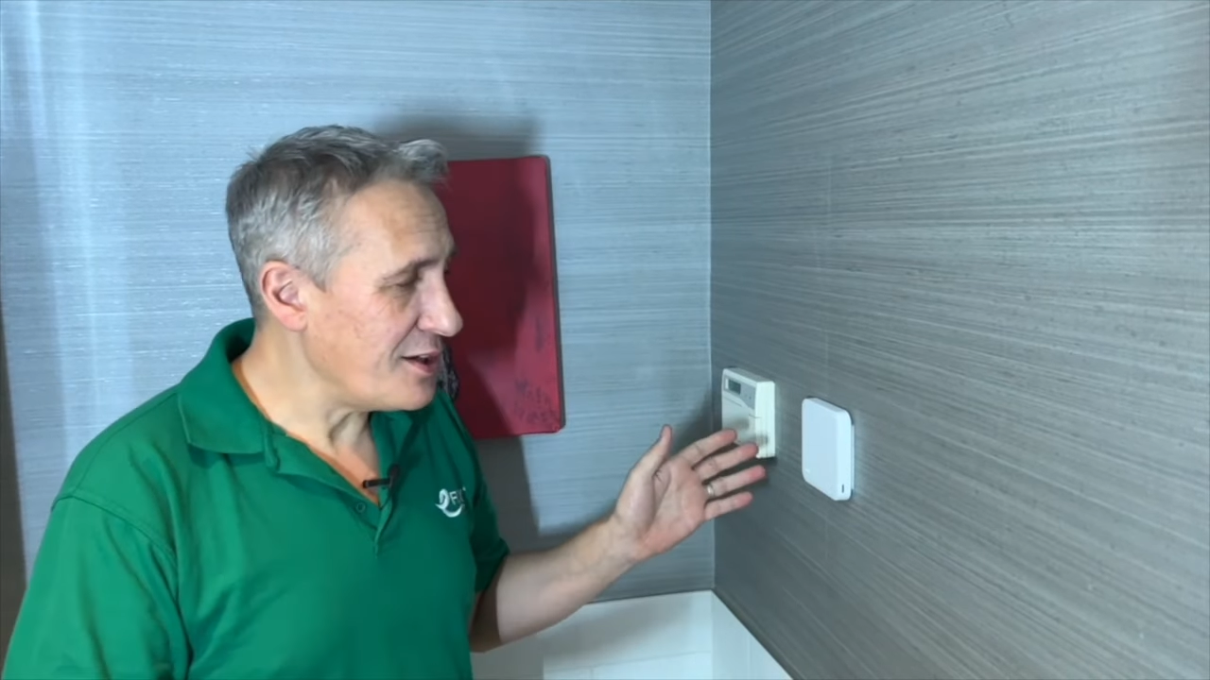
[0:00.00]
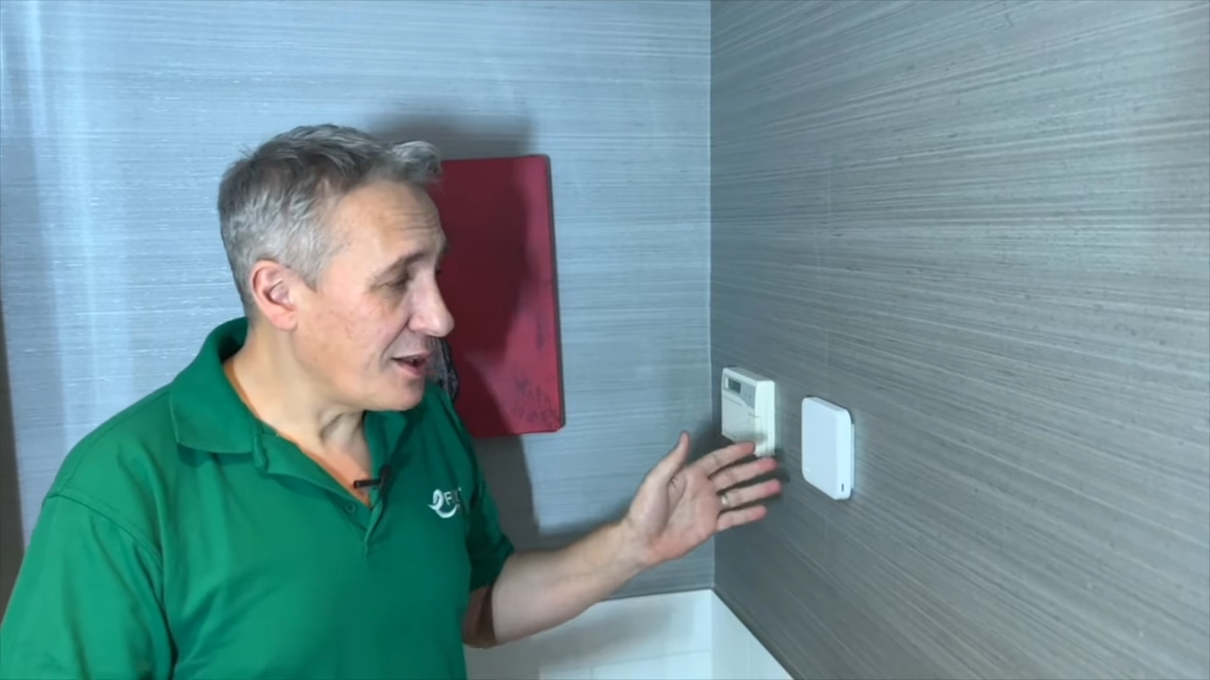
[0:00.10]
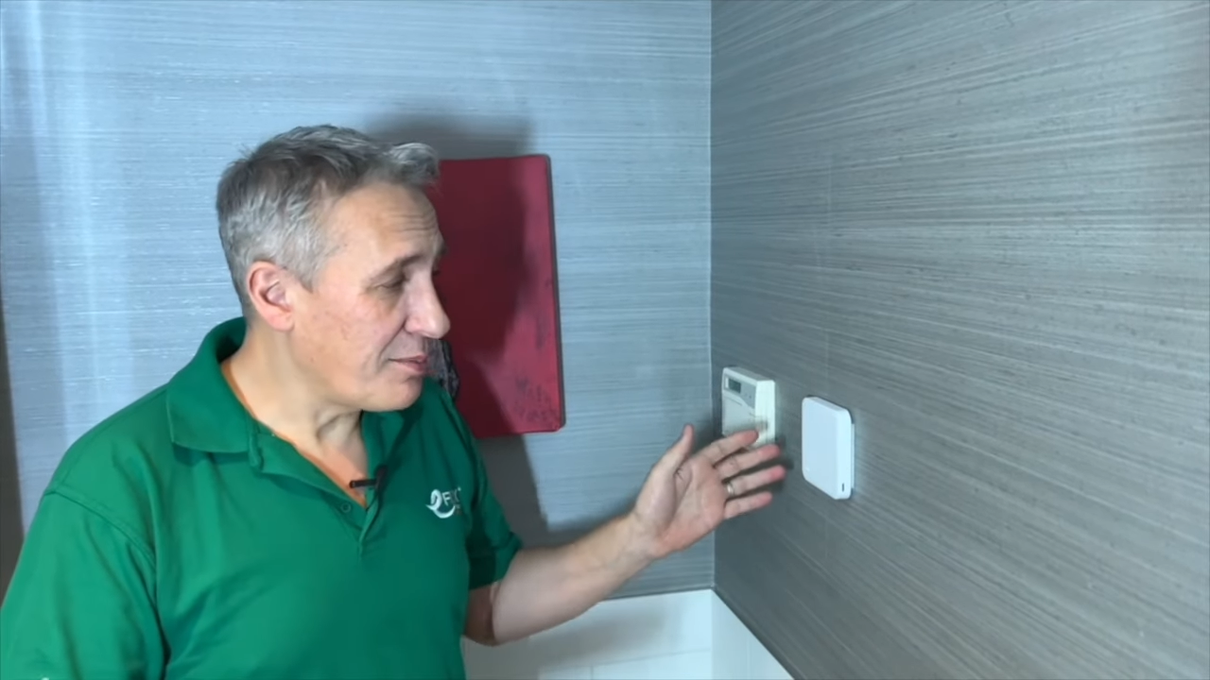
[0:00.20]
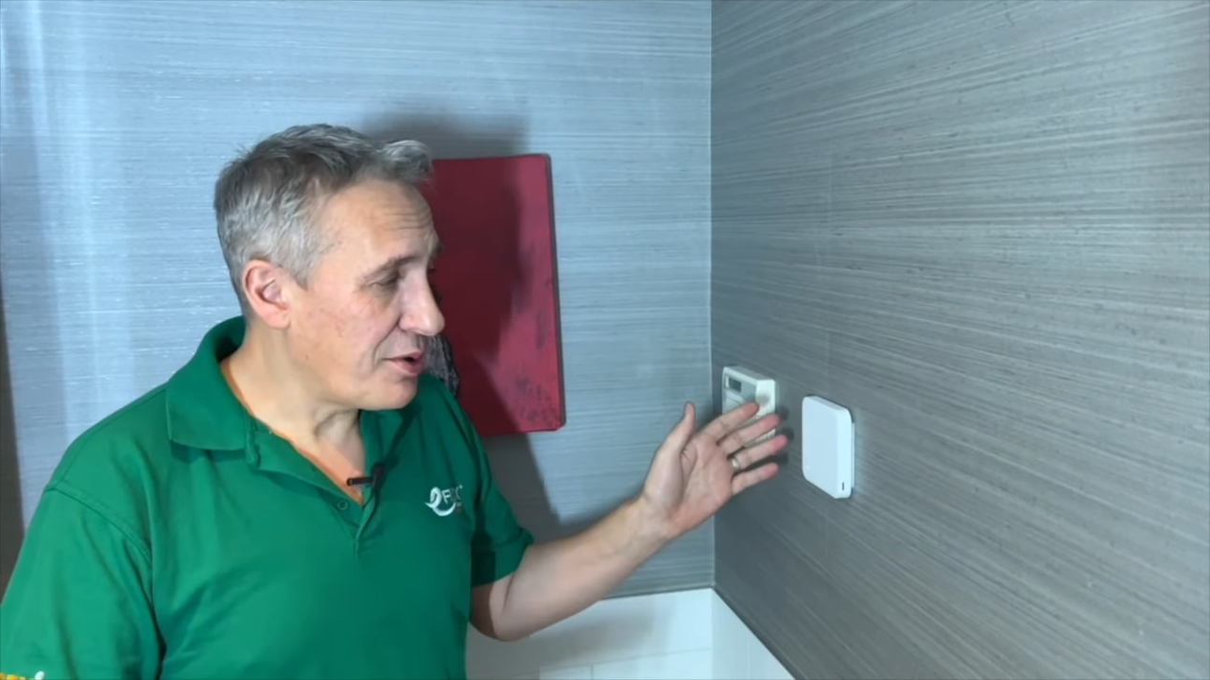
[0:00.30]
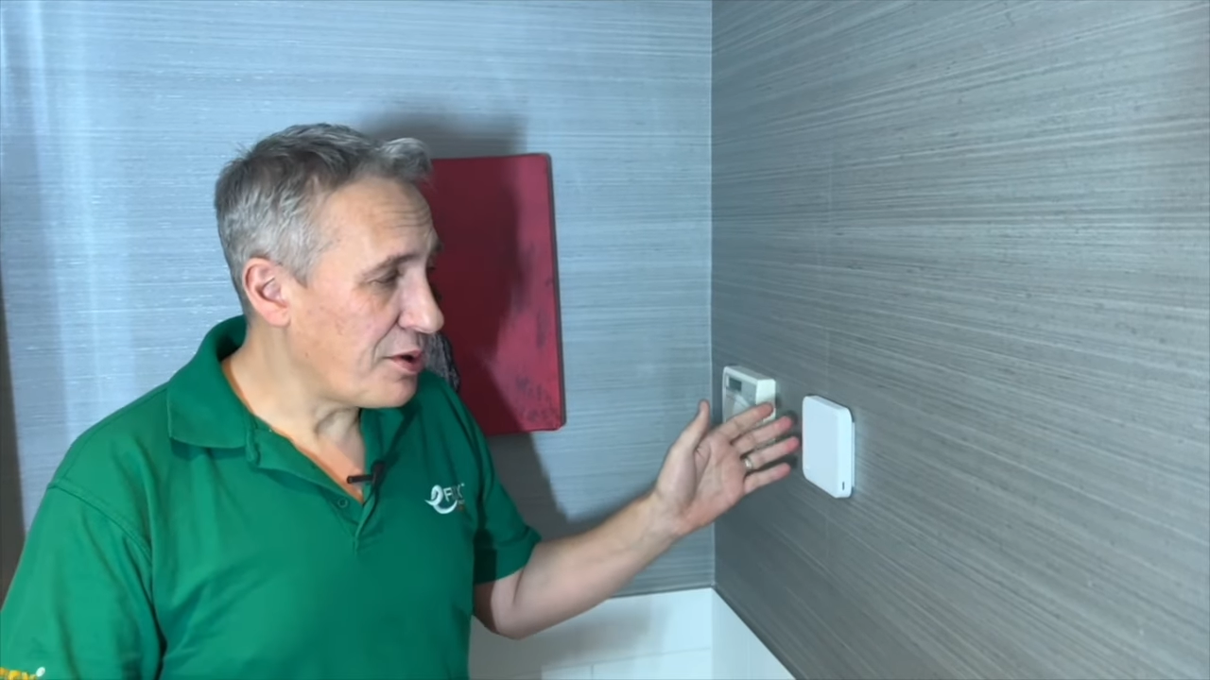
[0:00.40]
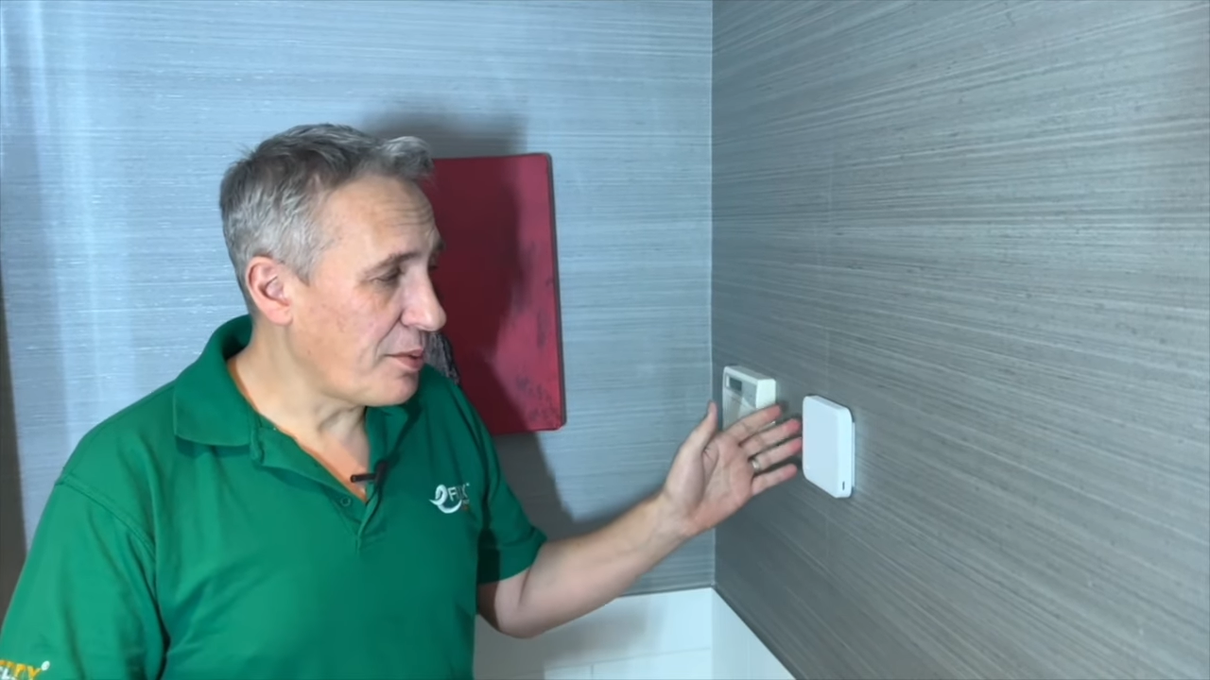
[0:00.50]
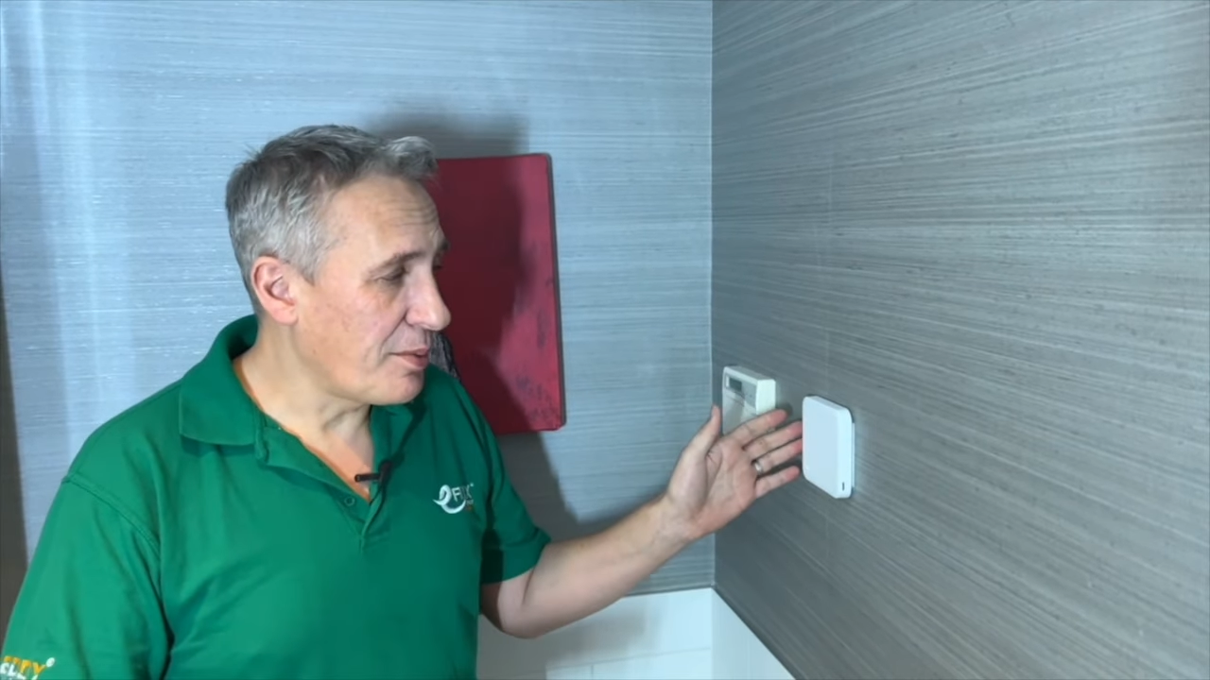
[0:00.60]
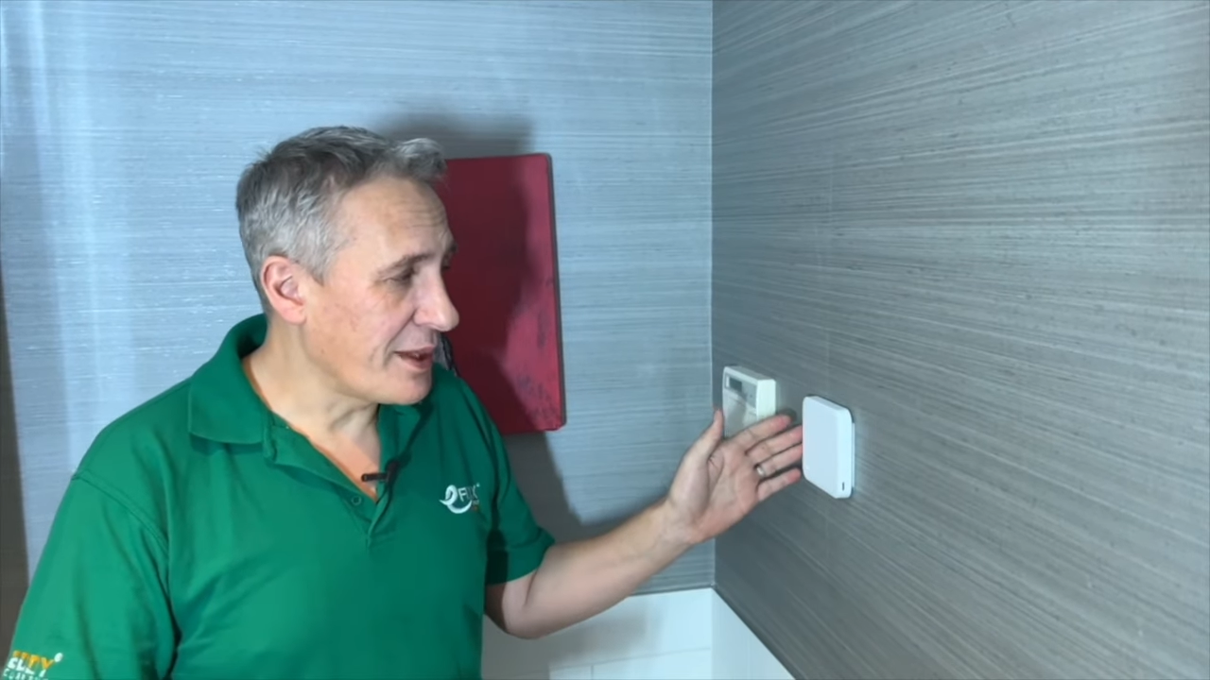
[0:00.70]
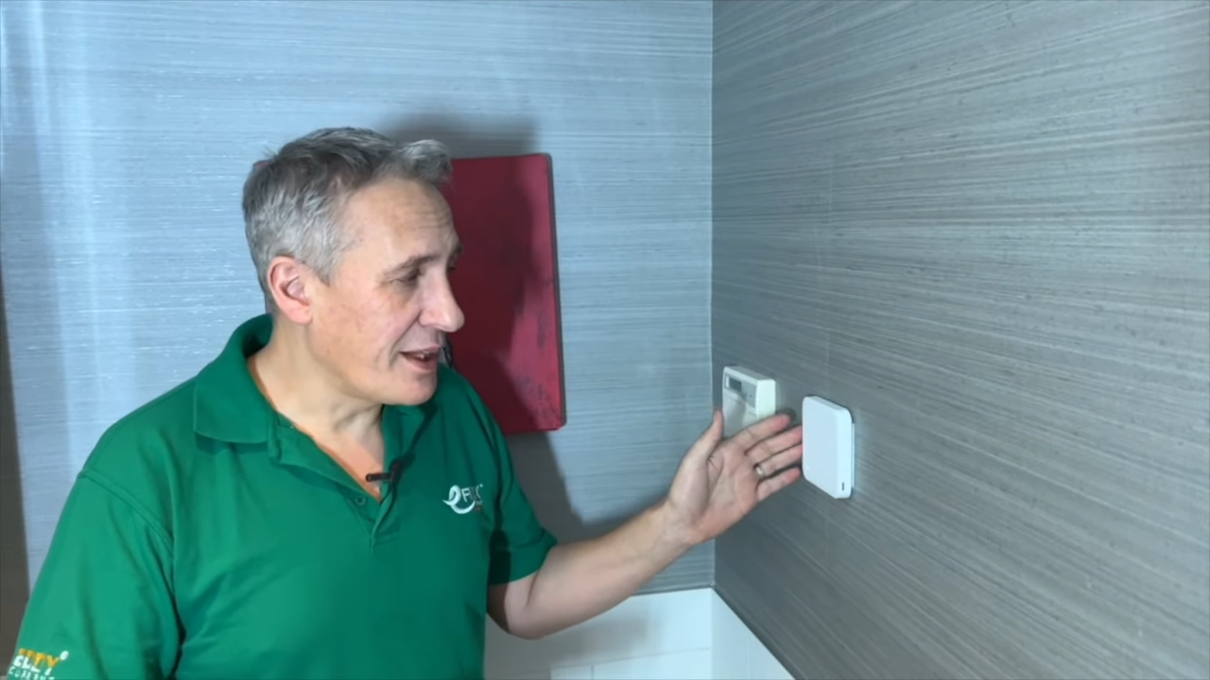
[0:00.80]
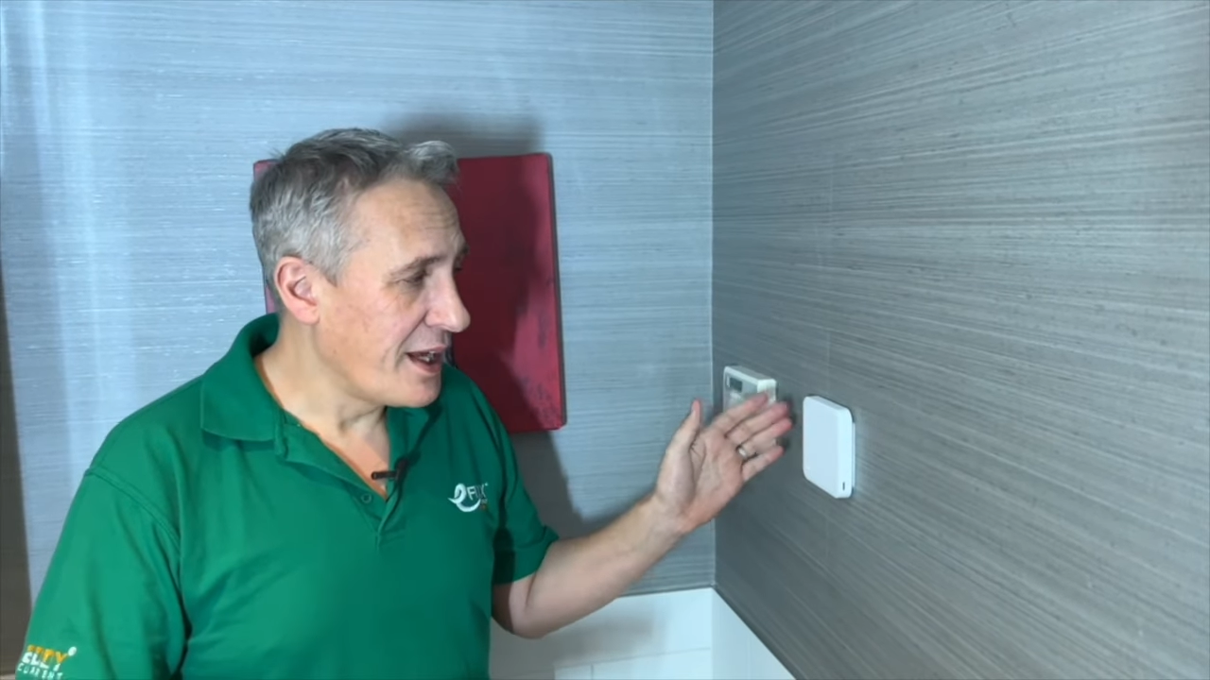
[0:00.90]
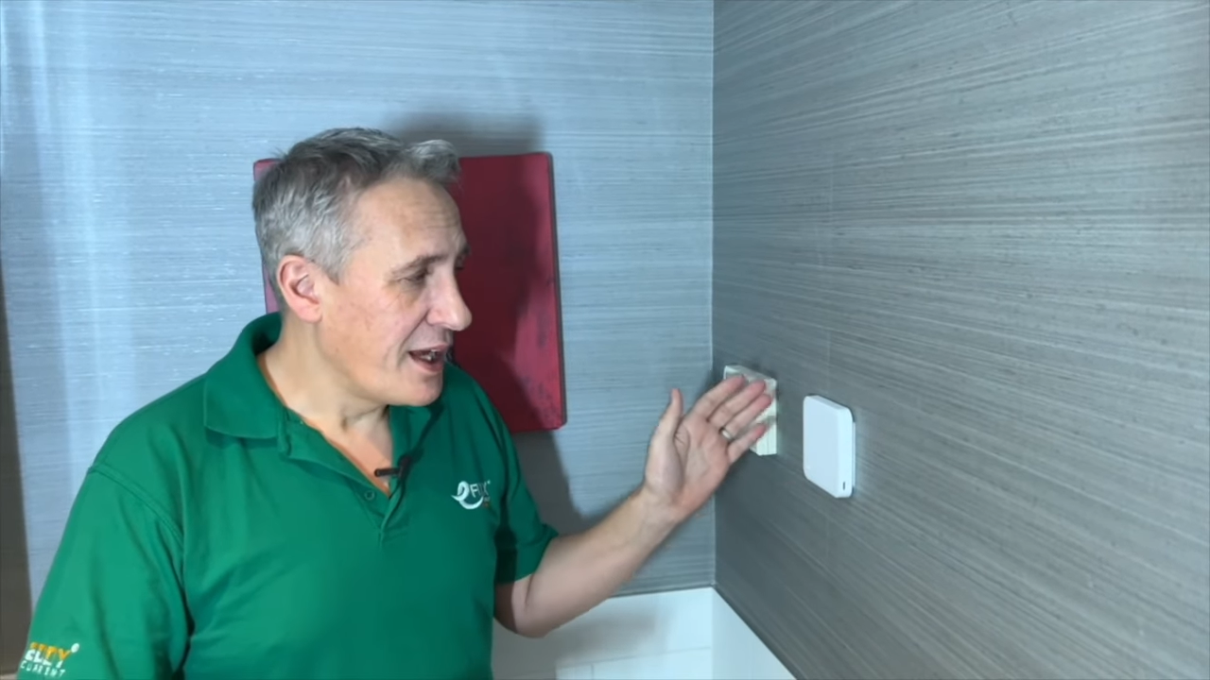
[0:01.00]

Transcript: you'll probably